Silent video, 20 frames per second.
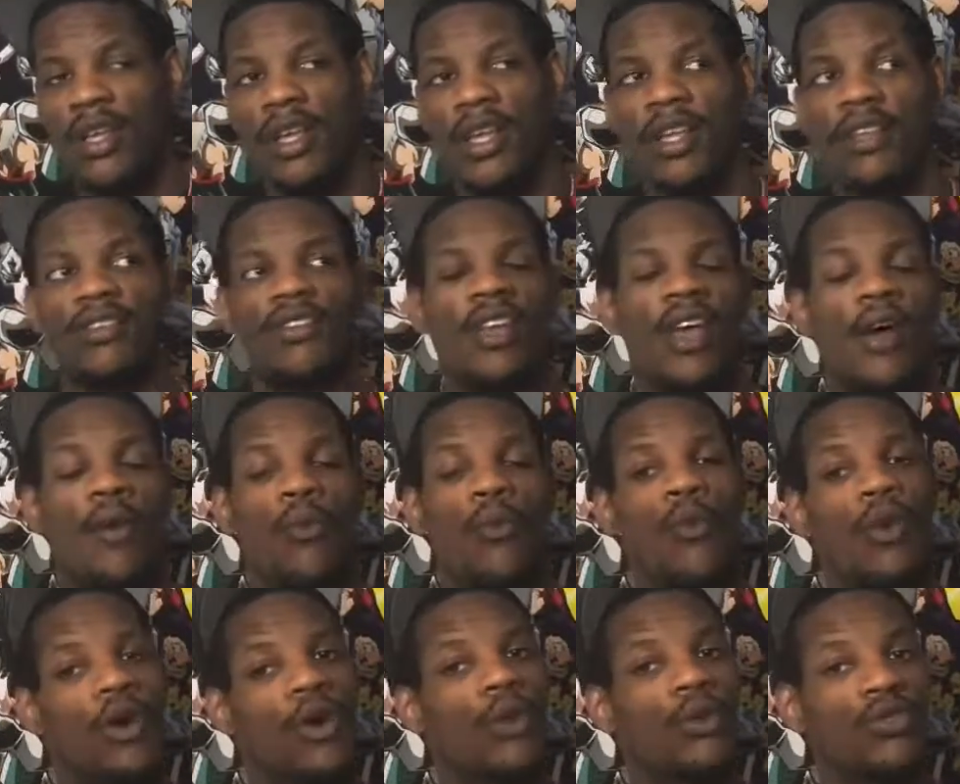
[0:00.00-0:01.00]
is at
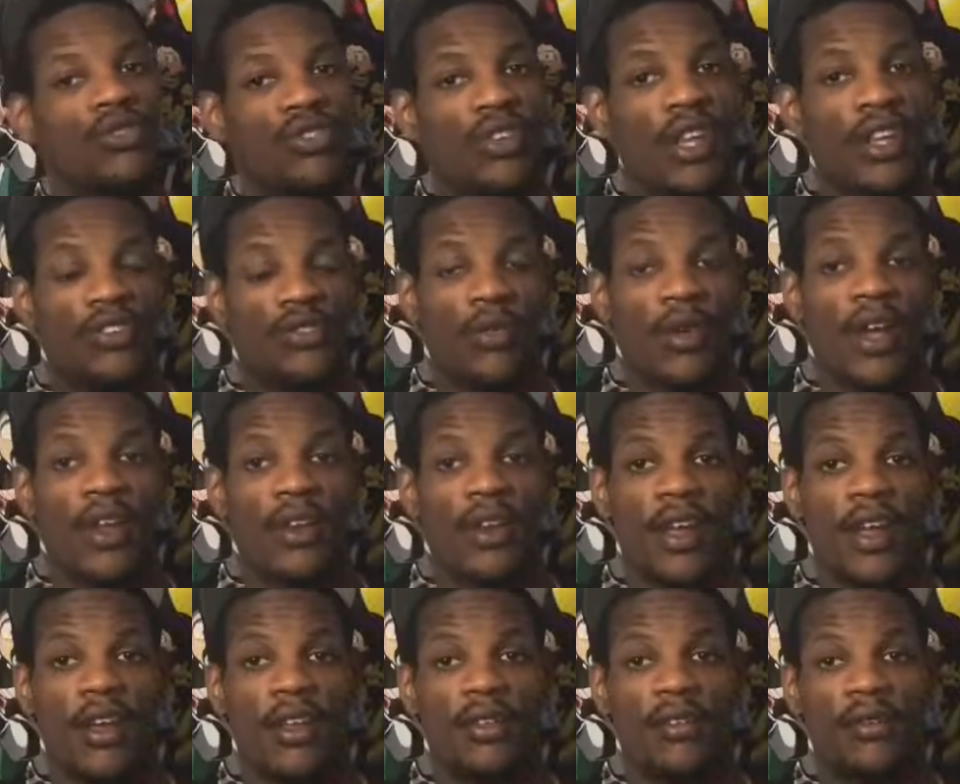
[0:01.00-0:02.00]
106 right
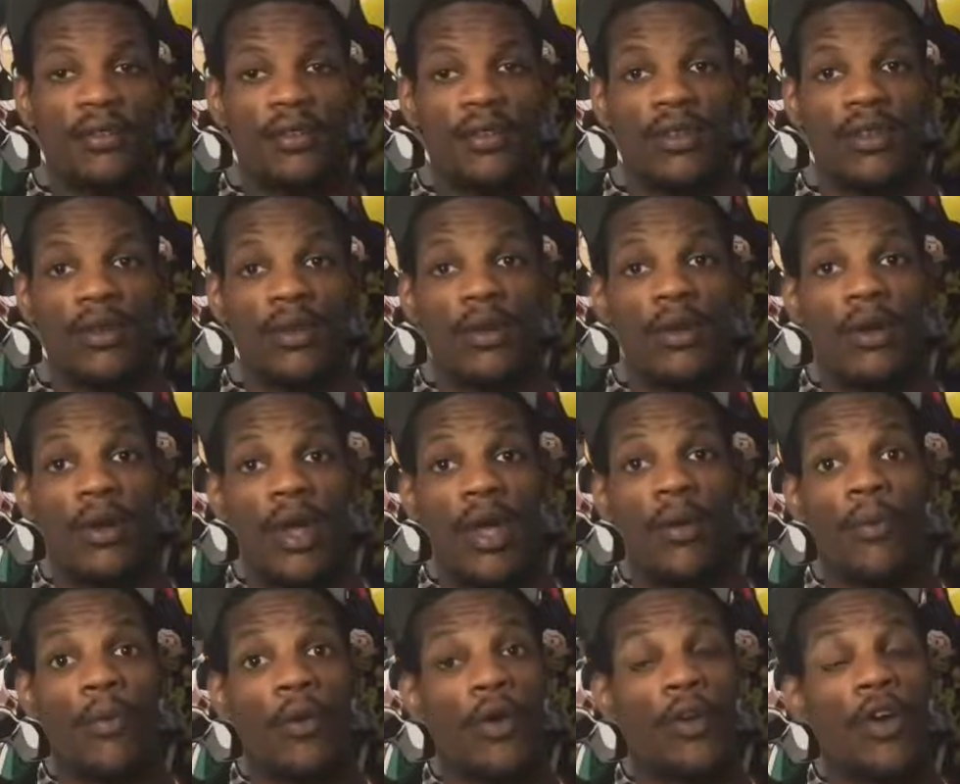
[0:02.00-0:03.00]
now,
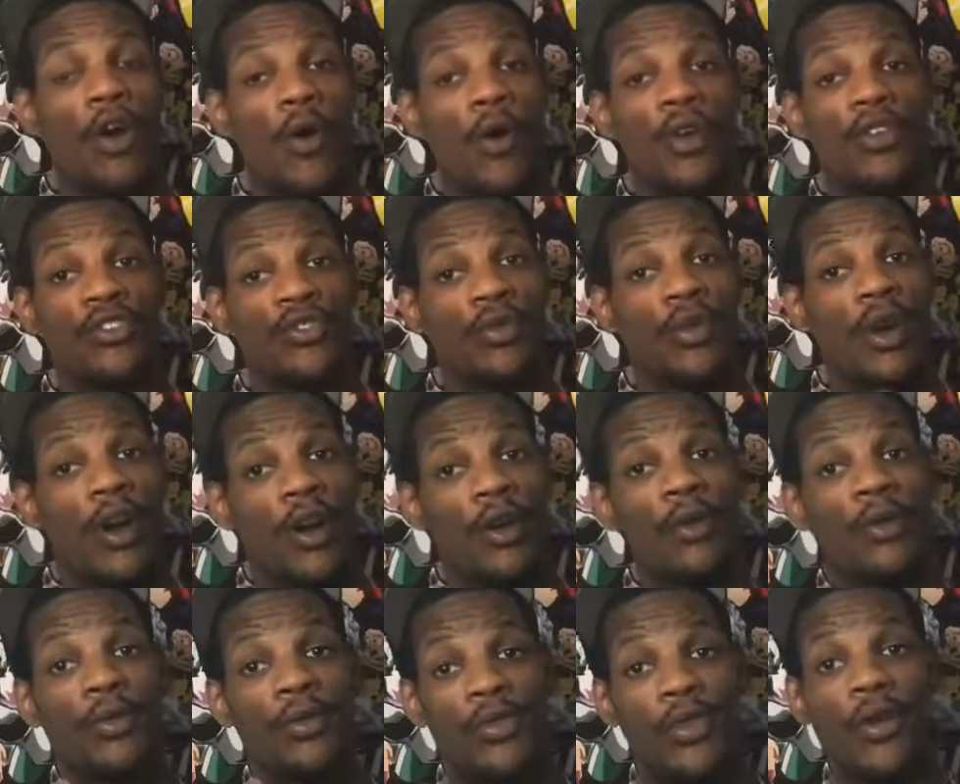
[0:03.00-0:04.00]
and we're going to
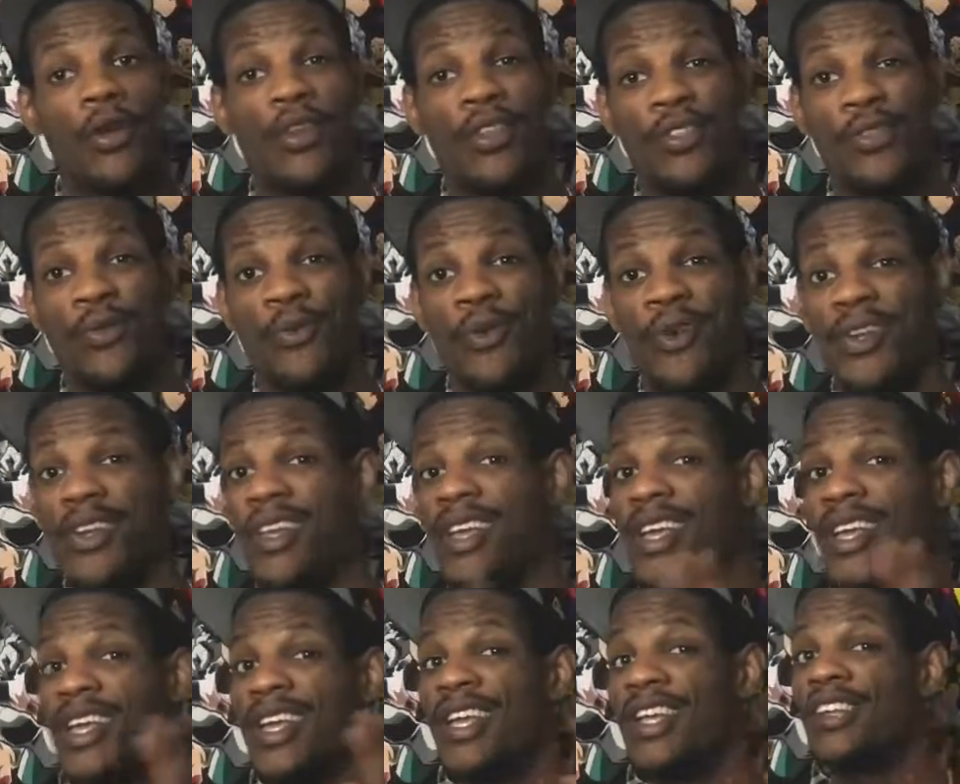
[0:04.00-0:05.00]
133.
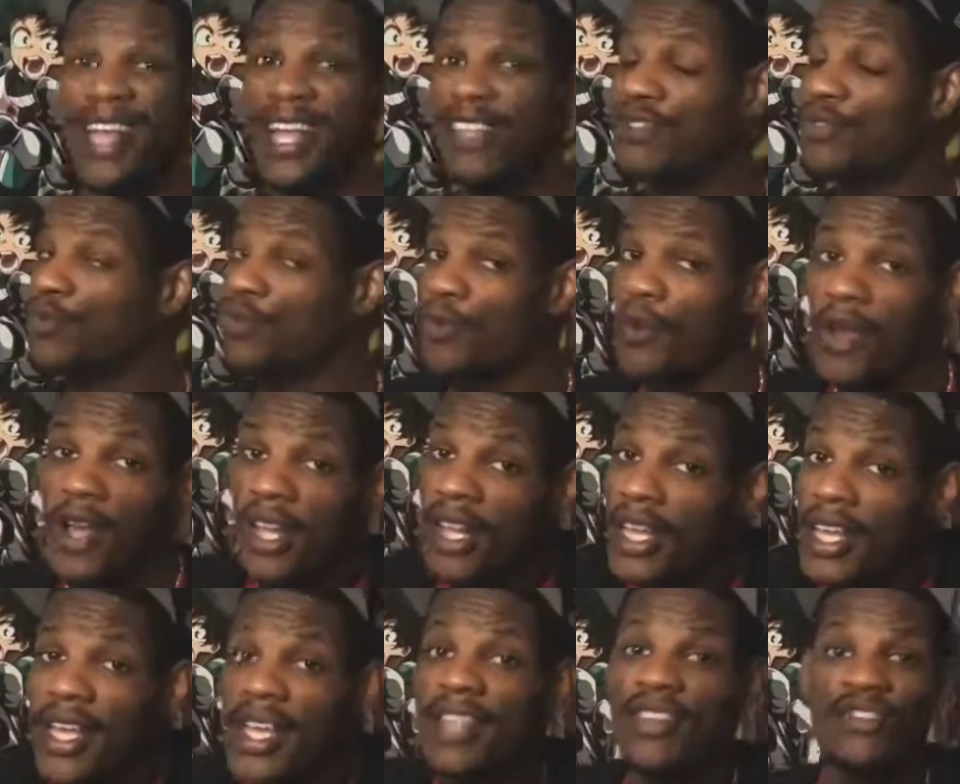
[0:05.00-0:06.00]
That's
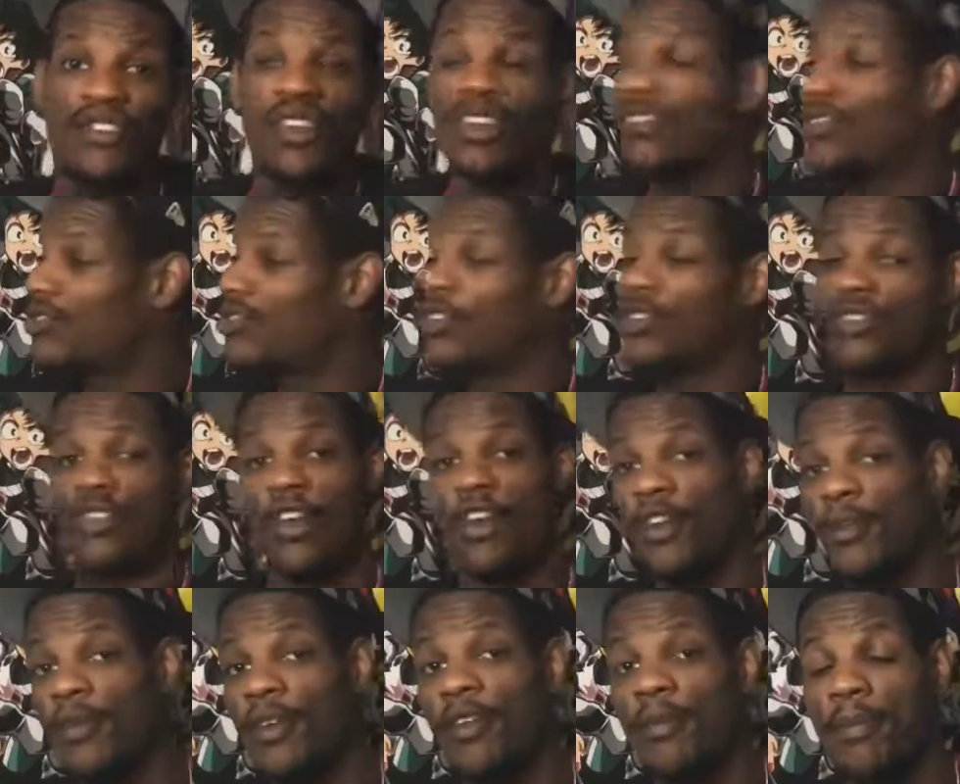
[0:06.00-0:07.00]
really just the
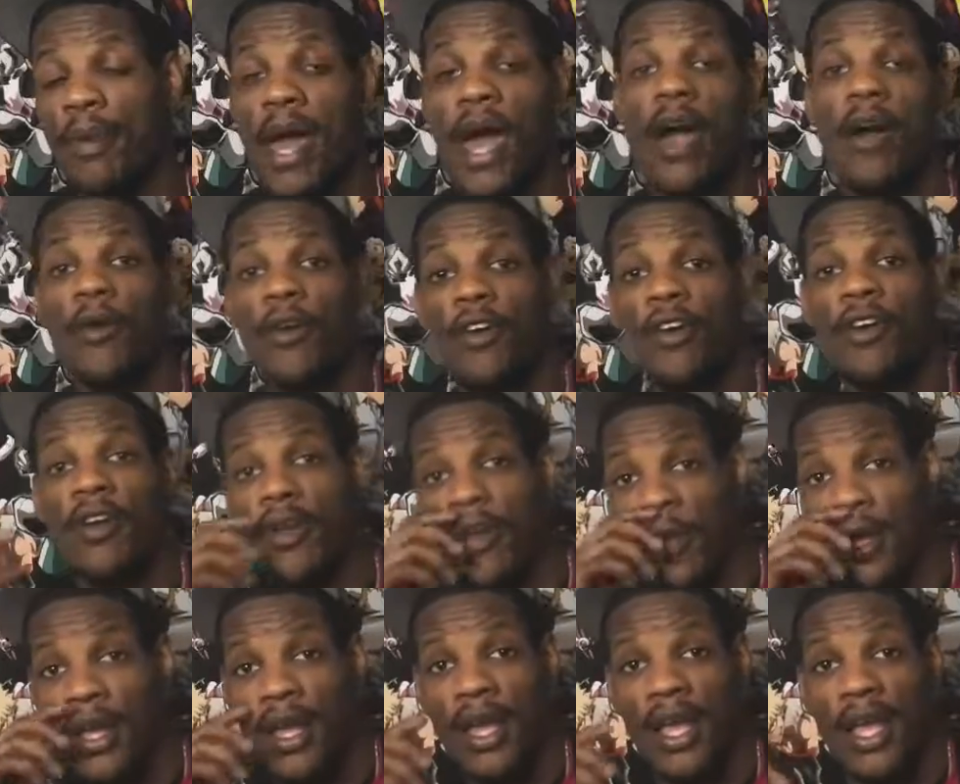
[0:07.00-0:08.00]
Tournament of Power,
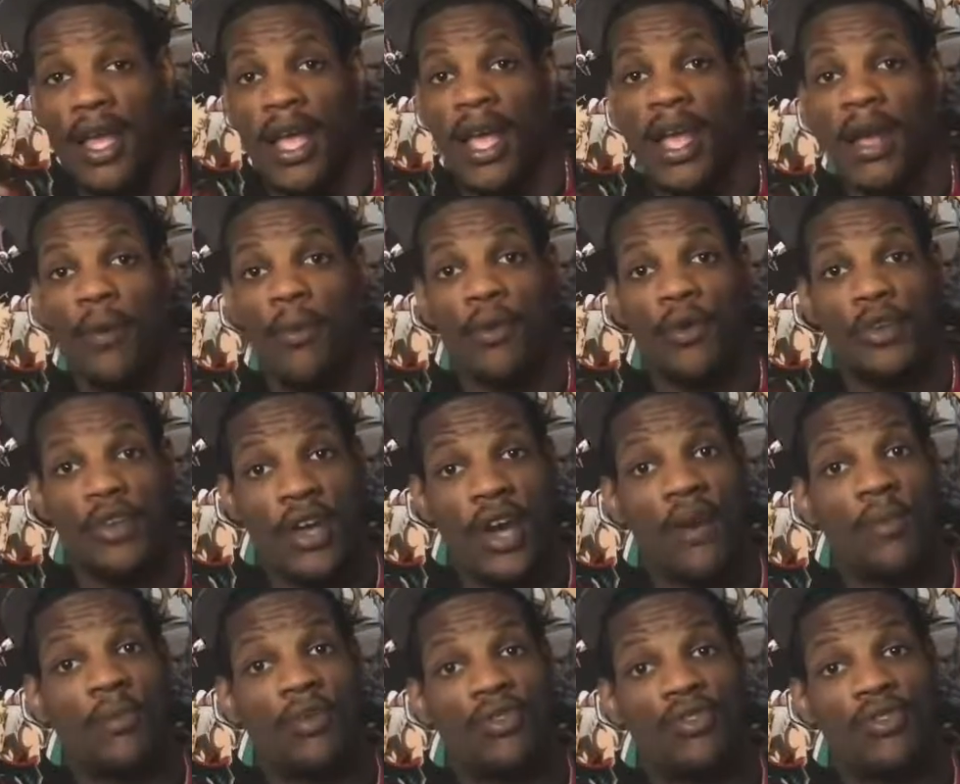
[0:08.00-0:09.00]
and we're
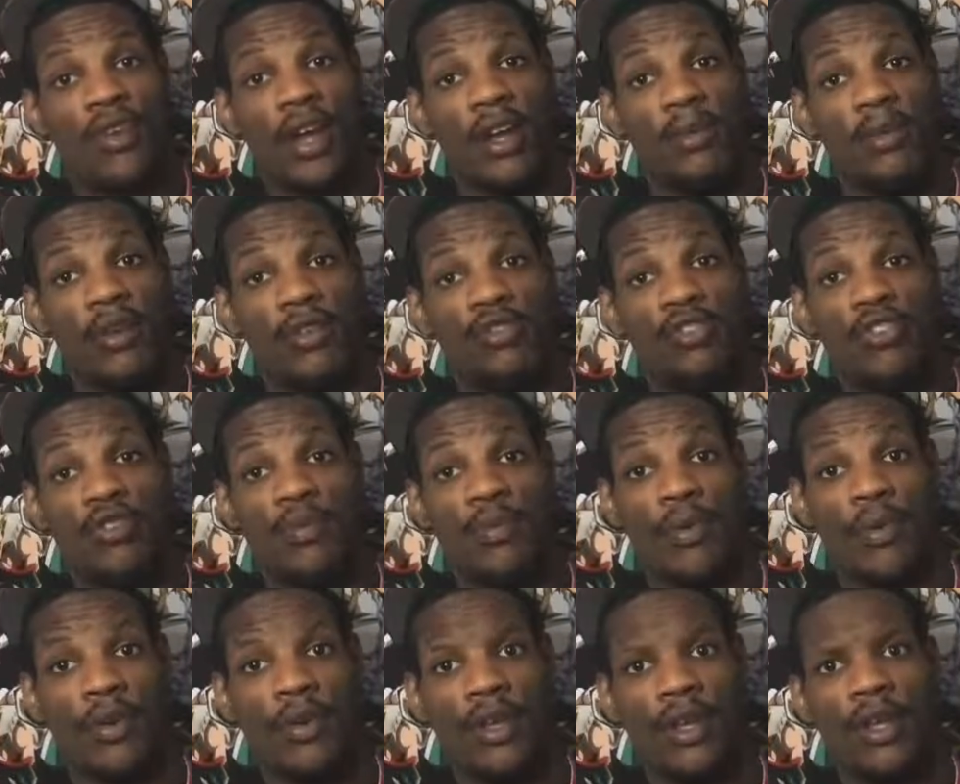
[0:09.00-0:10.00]
done with Dragon Ball
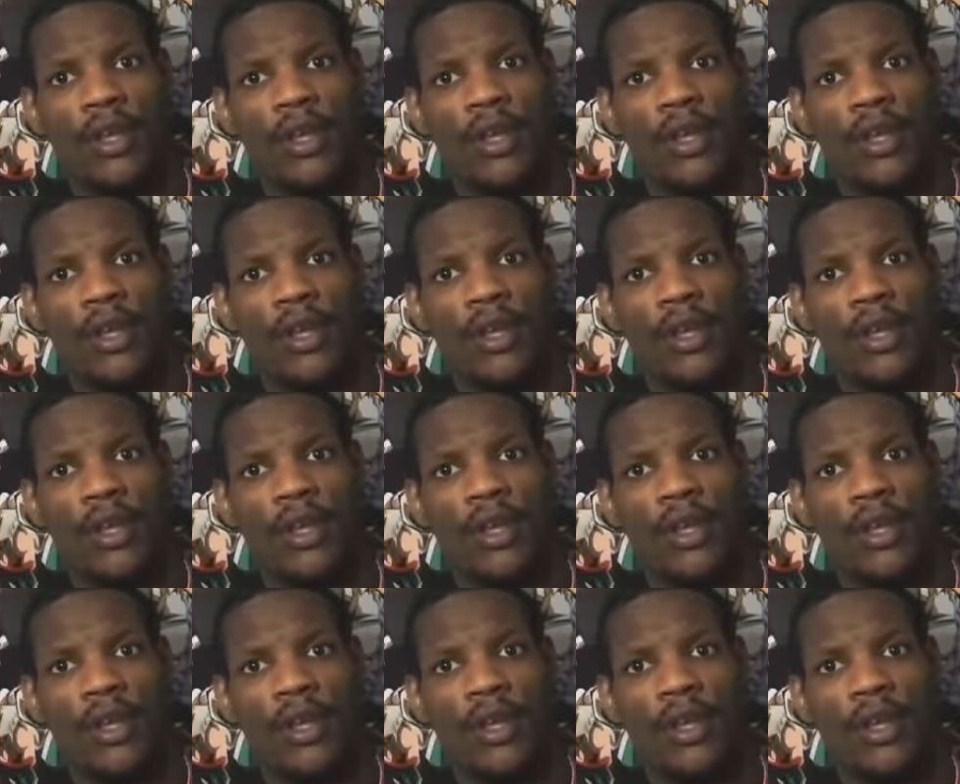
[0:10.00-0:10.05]
Super.